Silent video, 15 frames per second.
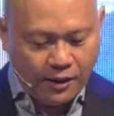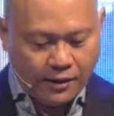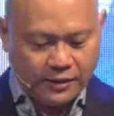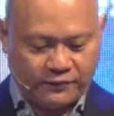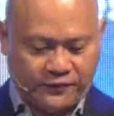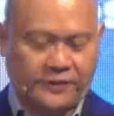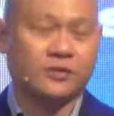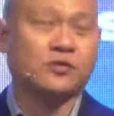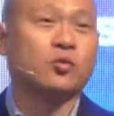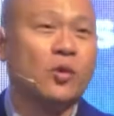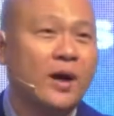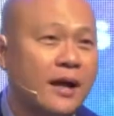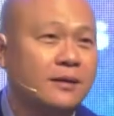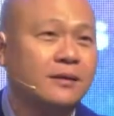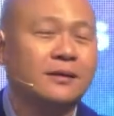of us
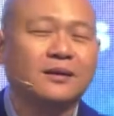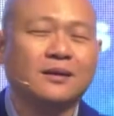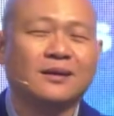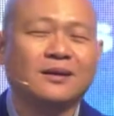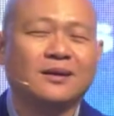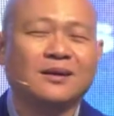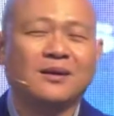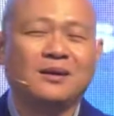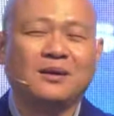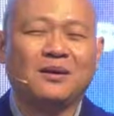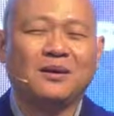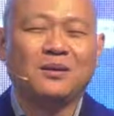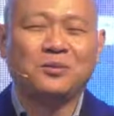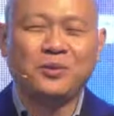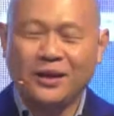want
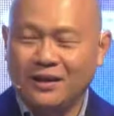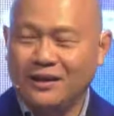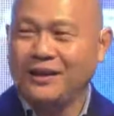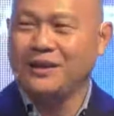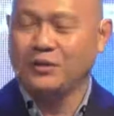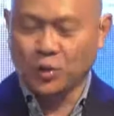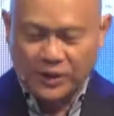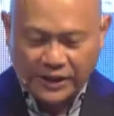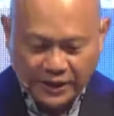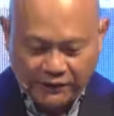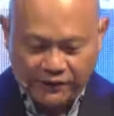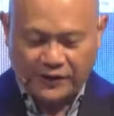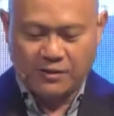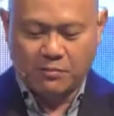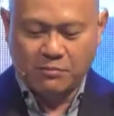really to live
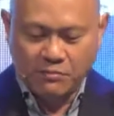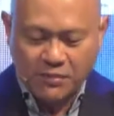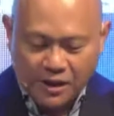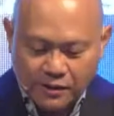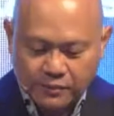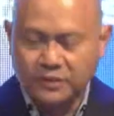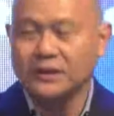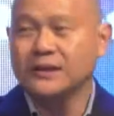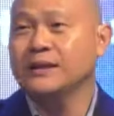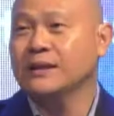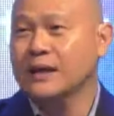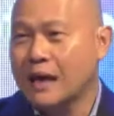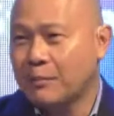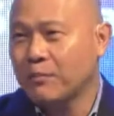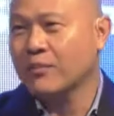in a morally
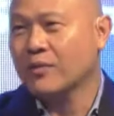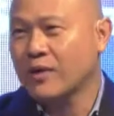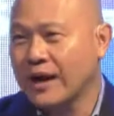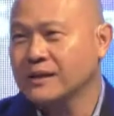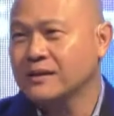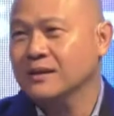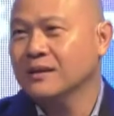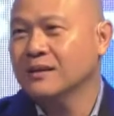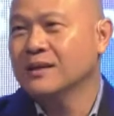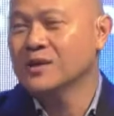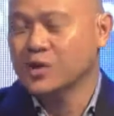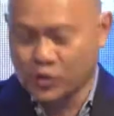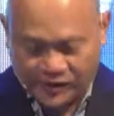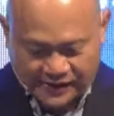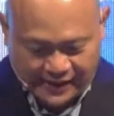upright
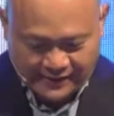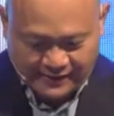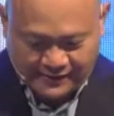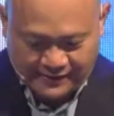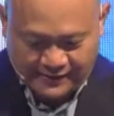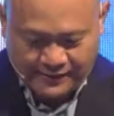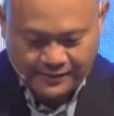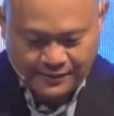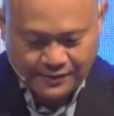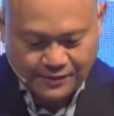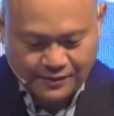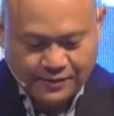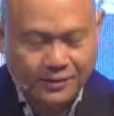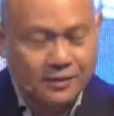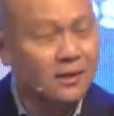society
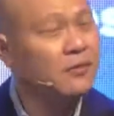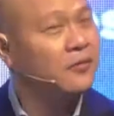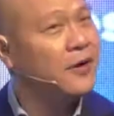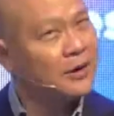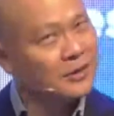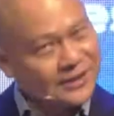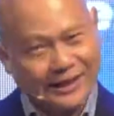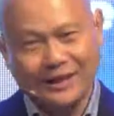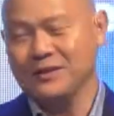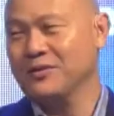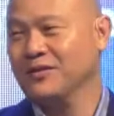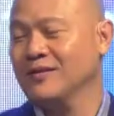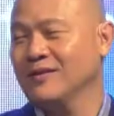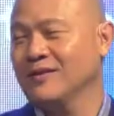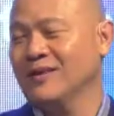for
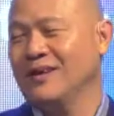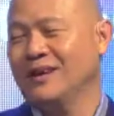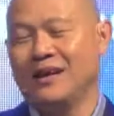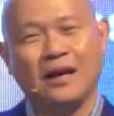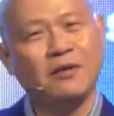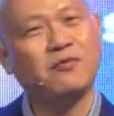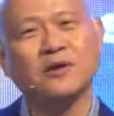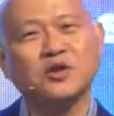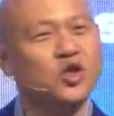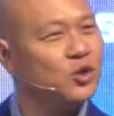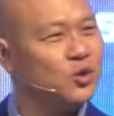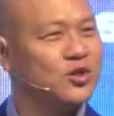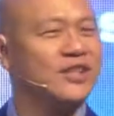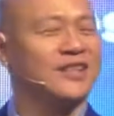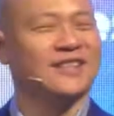ourselves and for our
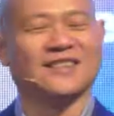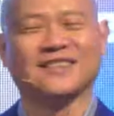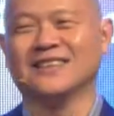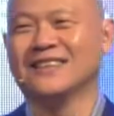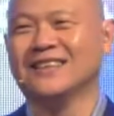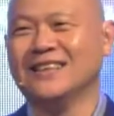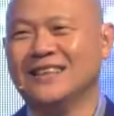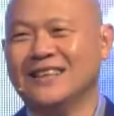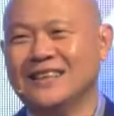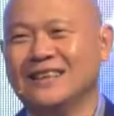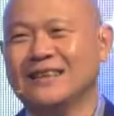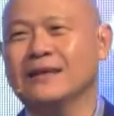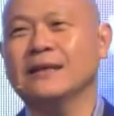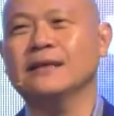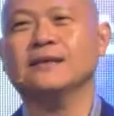children,
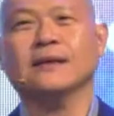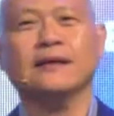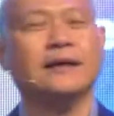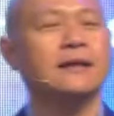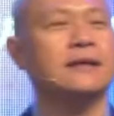right? And